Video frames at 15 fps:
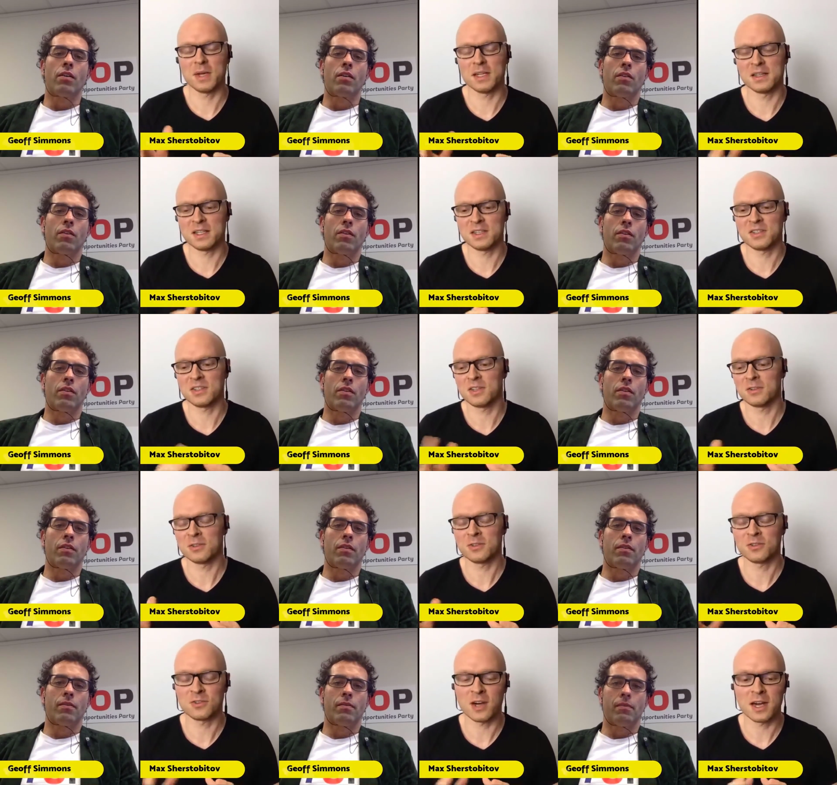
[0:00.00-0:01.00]
Speaker 1: the way, and they
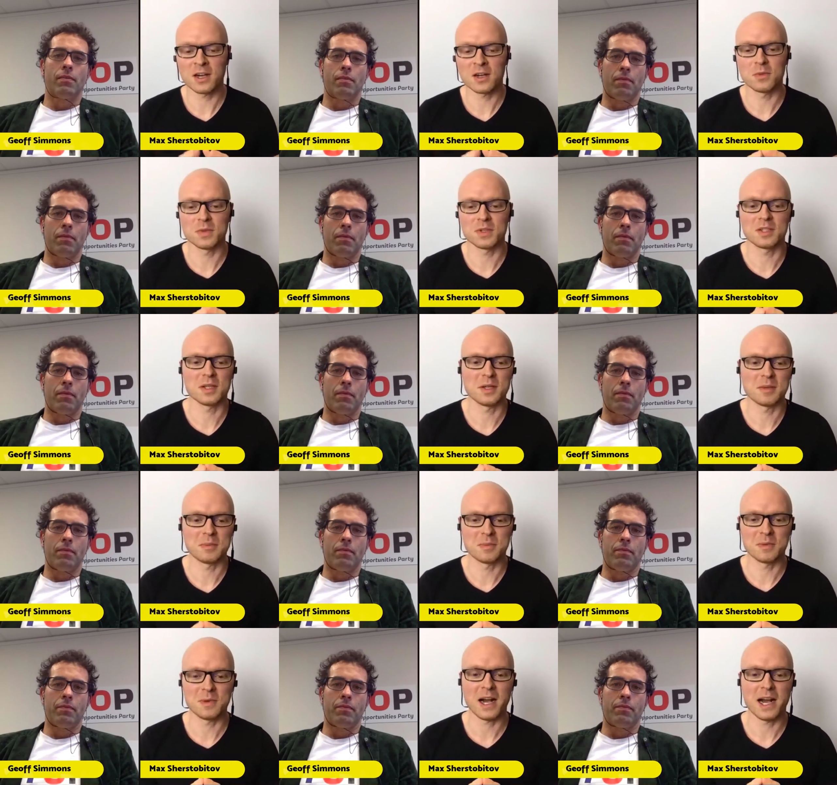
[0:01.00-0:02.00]
still struggle with the
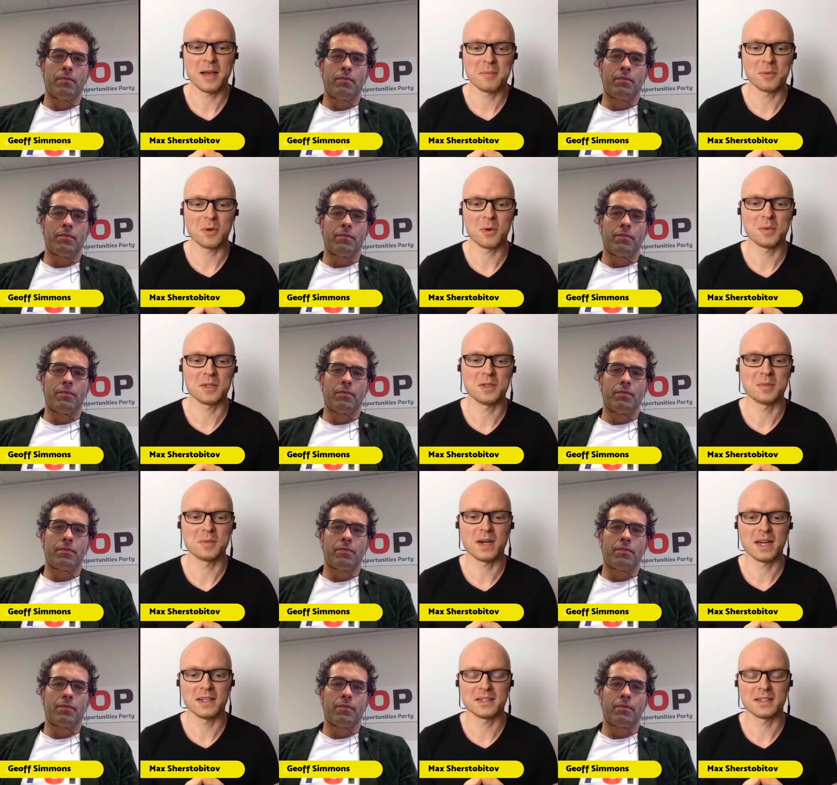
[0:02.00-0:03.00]
high property
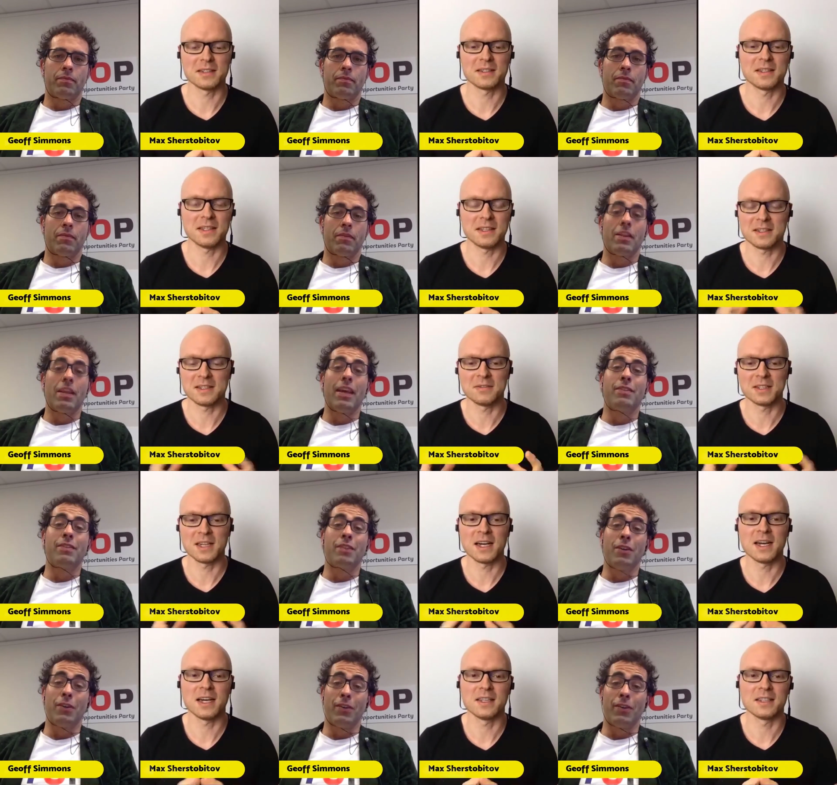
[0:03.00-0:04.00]
prices. They do.
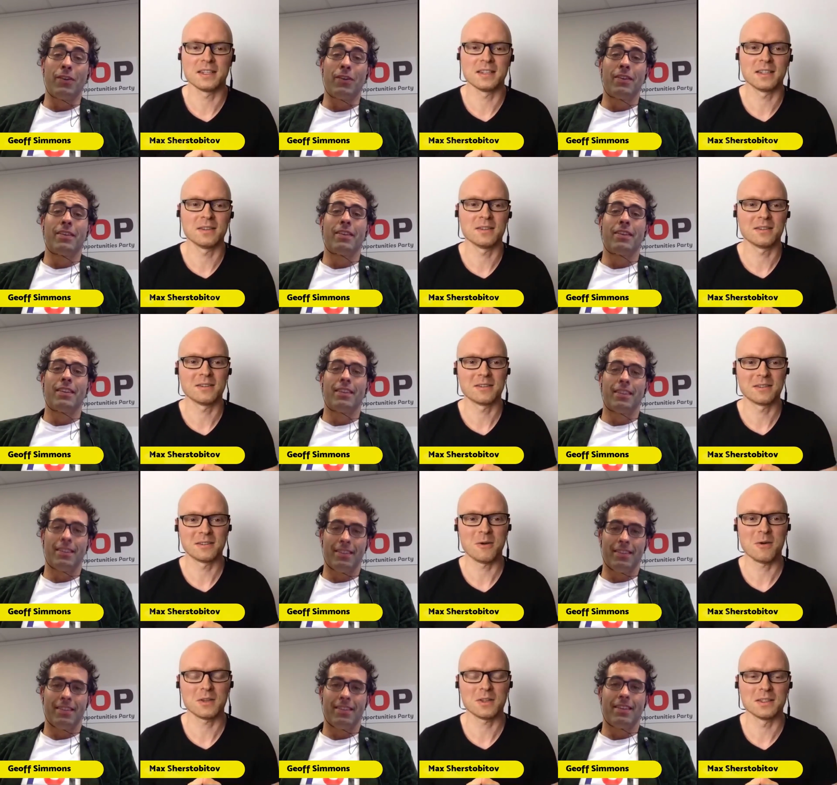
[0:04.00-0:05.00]
higher than in
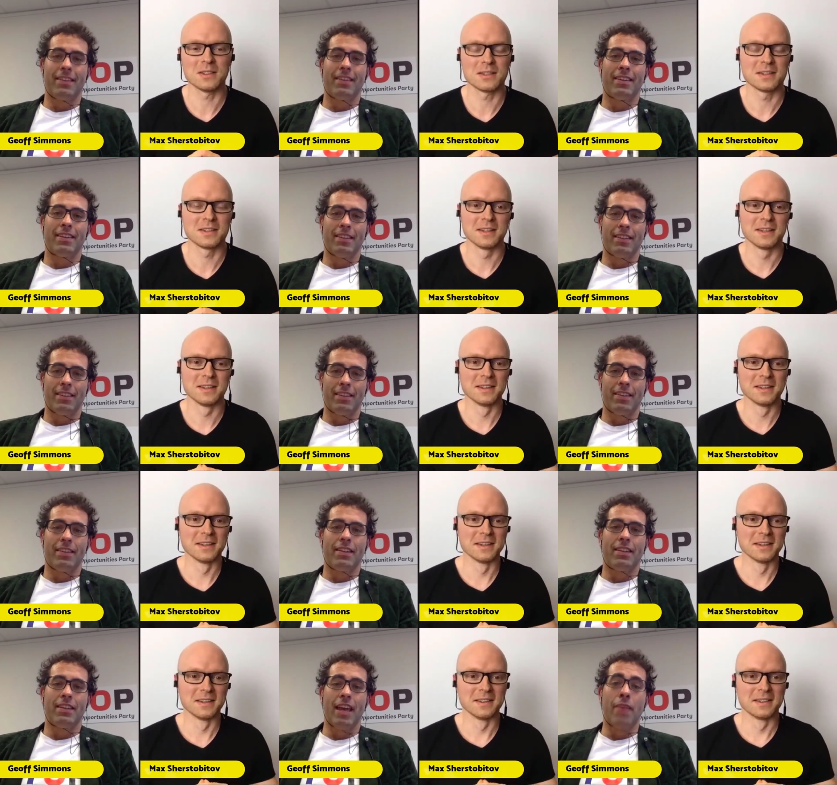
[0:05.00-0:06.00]
Auckland.
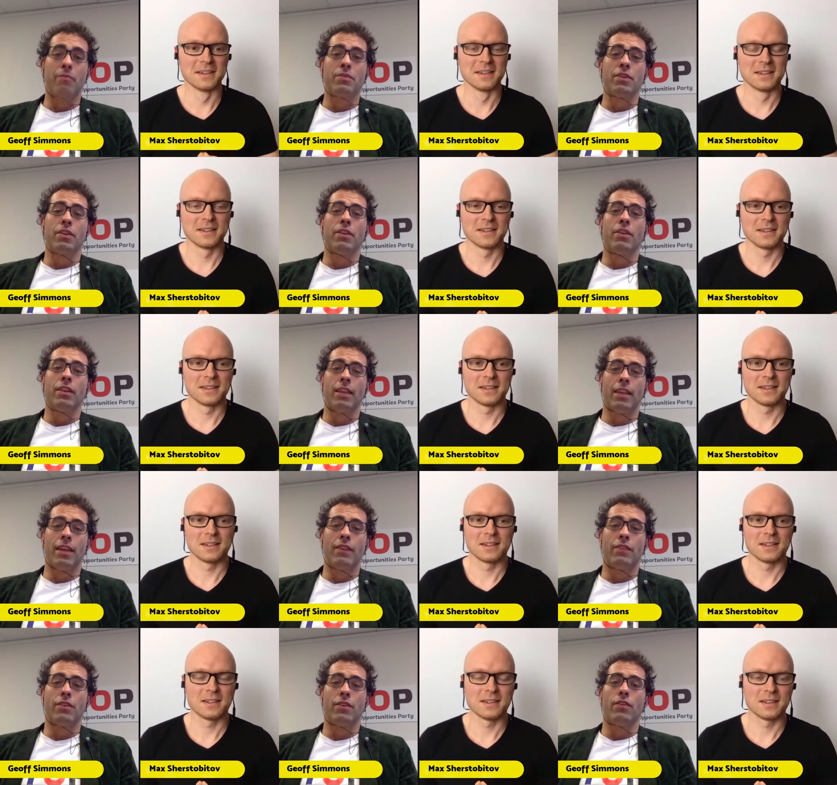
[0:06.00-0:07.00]
Speaker 2: Absolutely, they
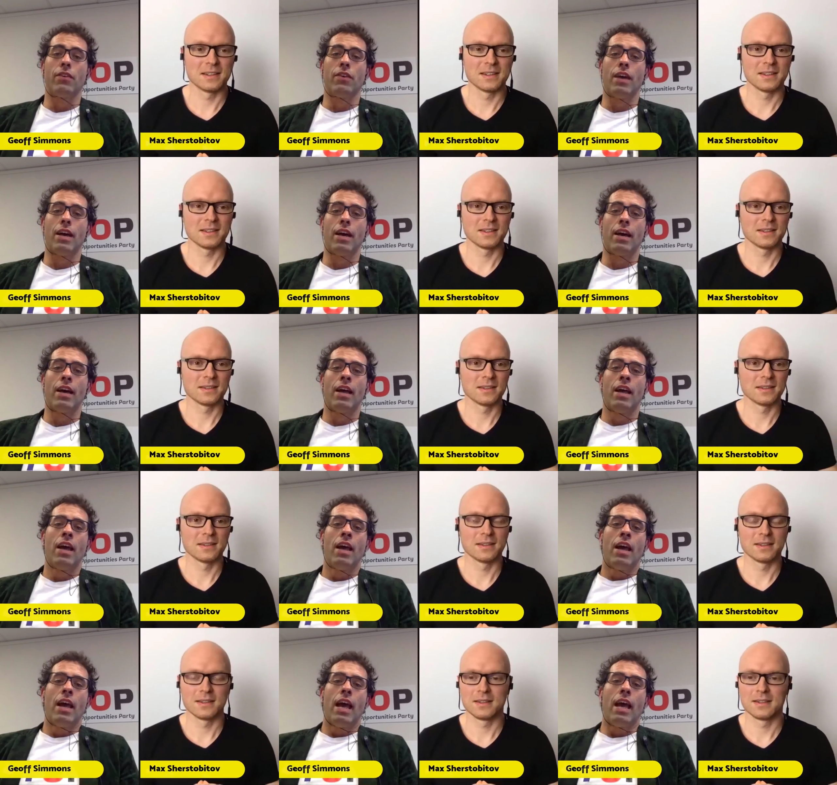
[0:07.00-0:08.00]
do. Uh,
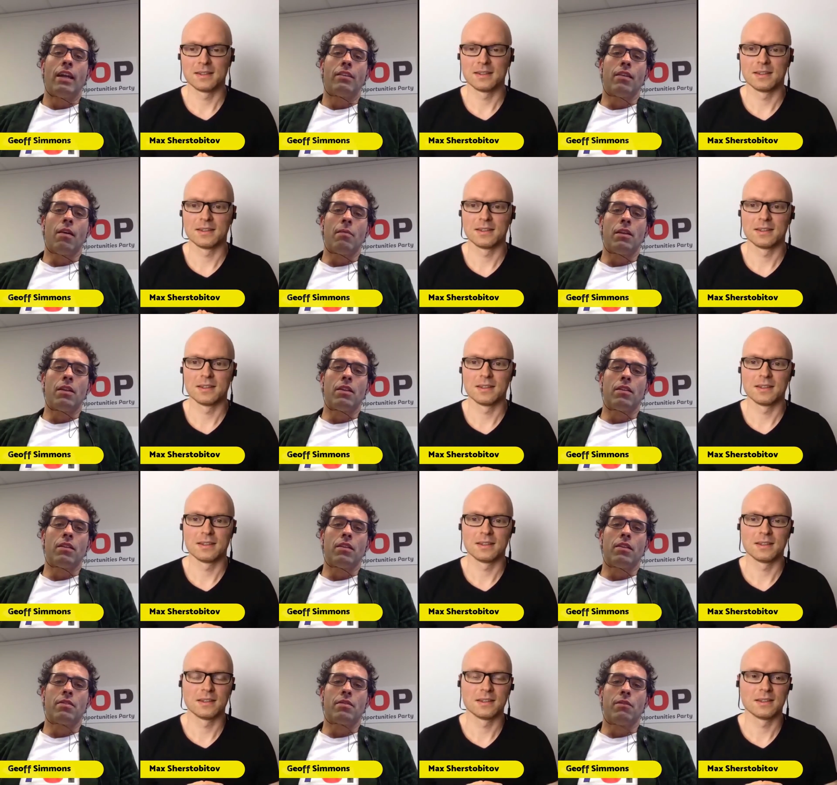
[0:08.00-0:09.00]
and I mean,
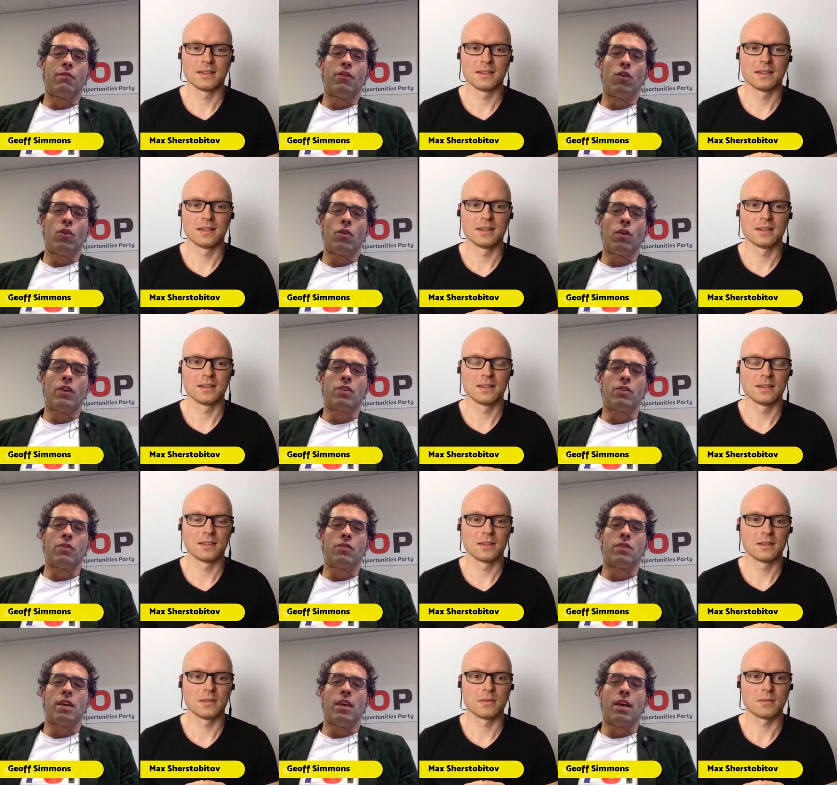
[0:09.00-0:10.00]
there's a few
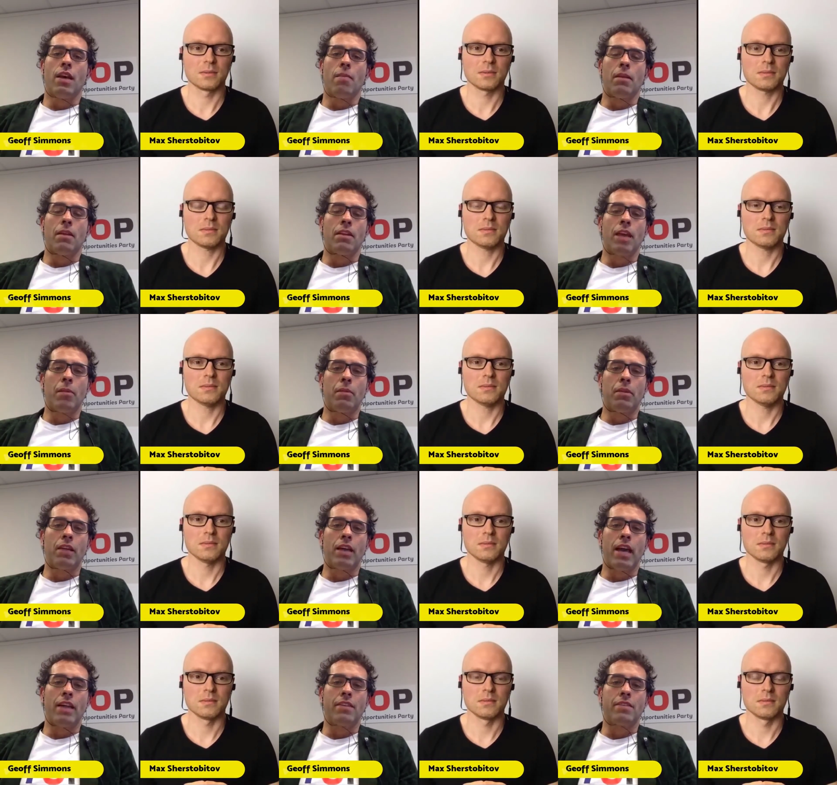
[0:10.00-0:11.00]
issues here. I mean, capital
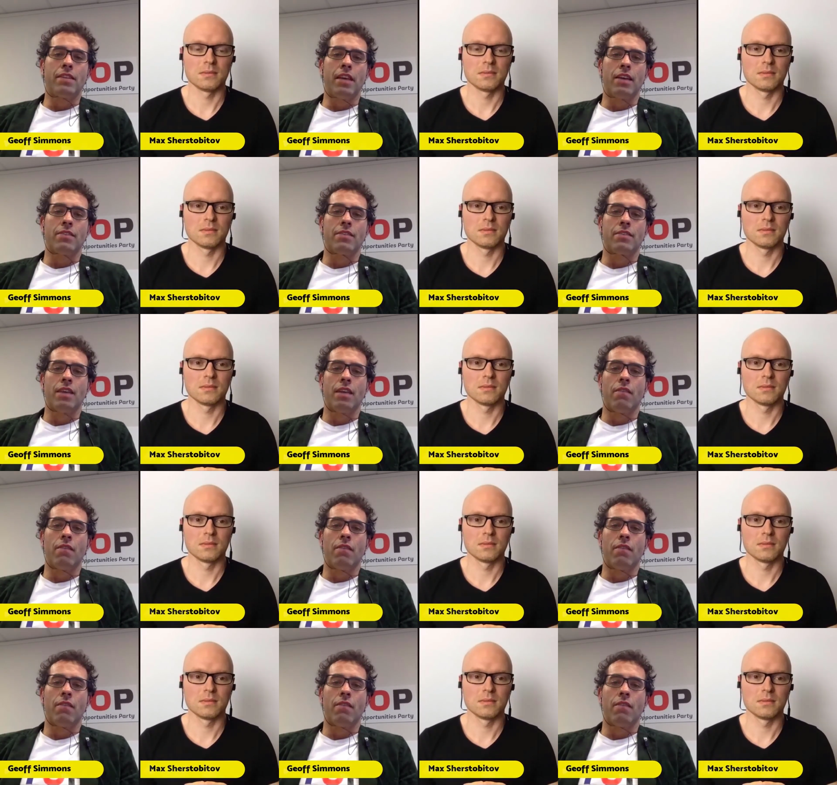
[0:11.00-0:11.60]
gains taxes